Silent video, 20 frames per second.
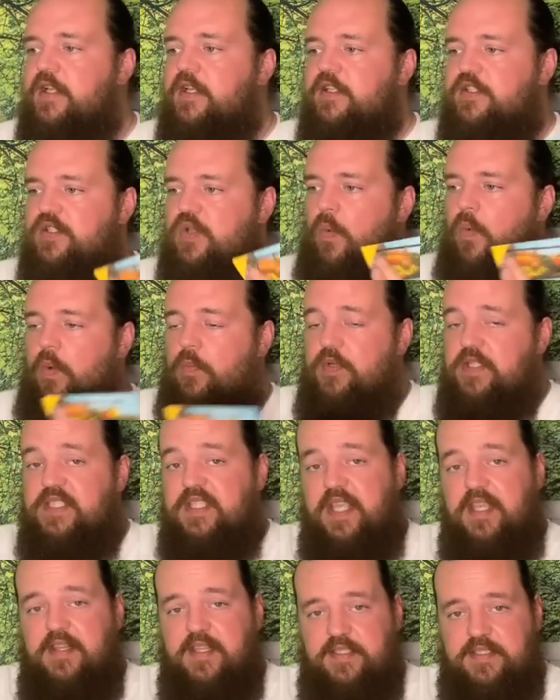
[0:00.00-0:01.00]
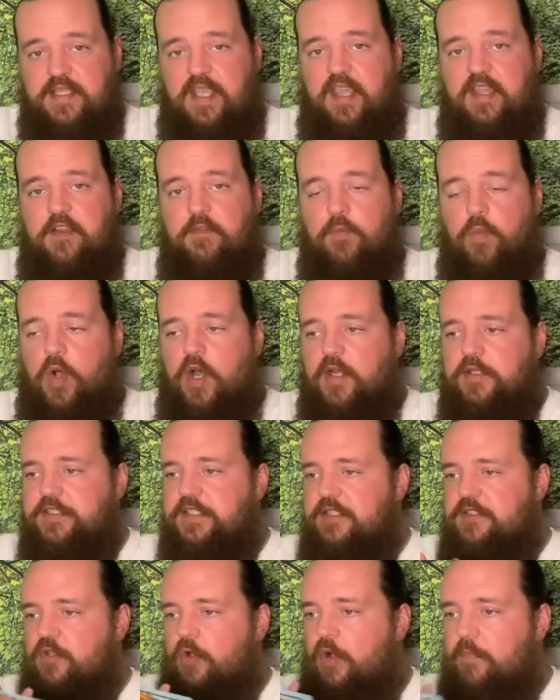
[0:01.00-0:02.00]
So when we see this King of Wands,
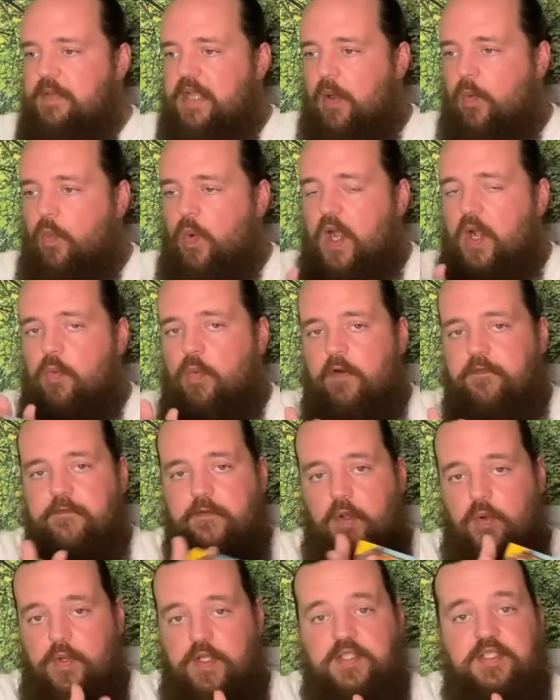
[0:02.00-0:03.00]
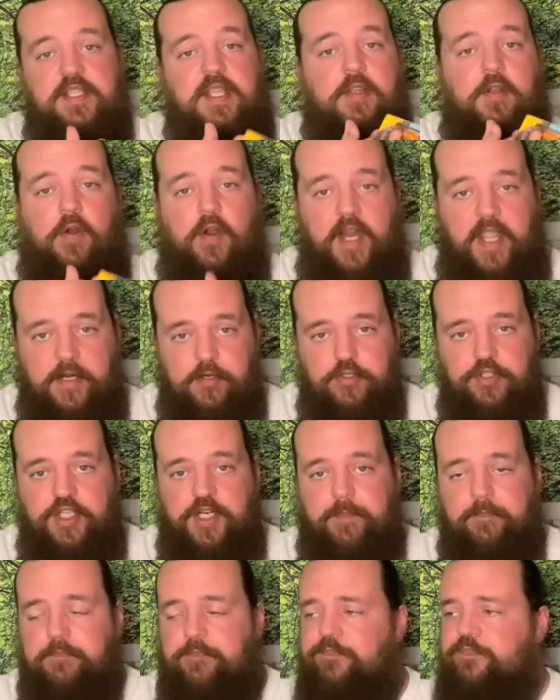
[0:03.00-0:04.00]
it's all about where we're focusing our energy.